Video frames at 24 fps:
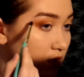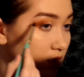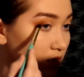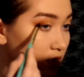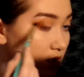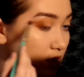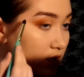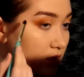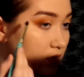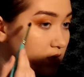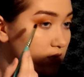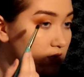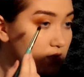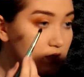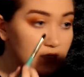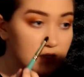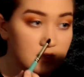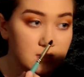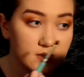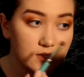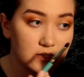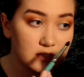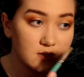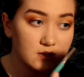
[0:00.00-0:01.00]
a
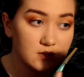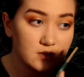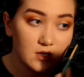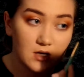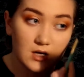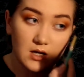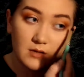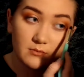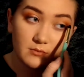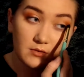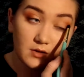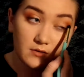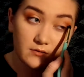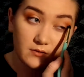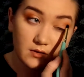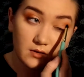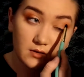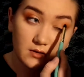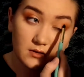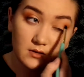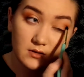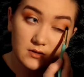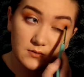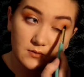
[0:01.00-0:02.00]
decent job of it.
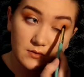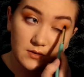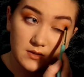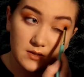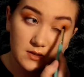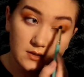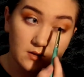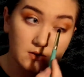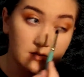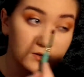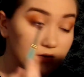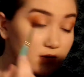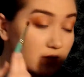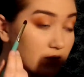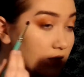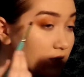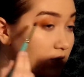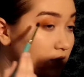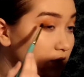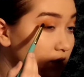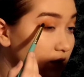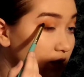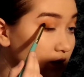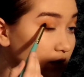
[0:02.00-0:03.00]
This one's a little dark.
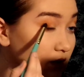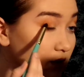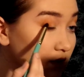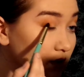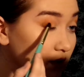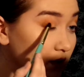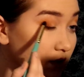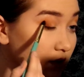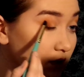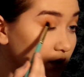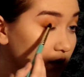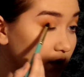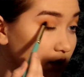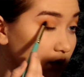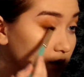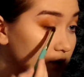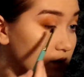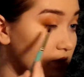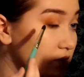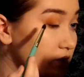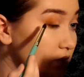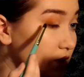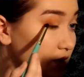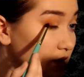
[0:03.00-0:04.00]

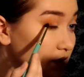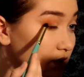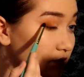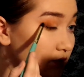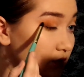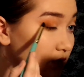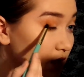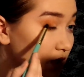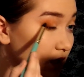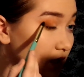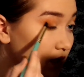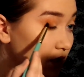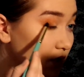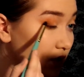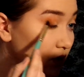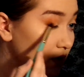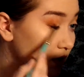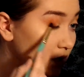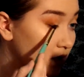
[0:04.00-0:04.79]
Let's try to even that out.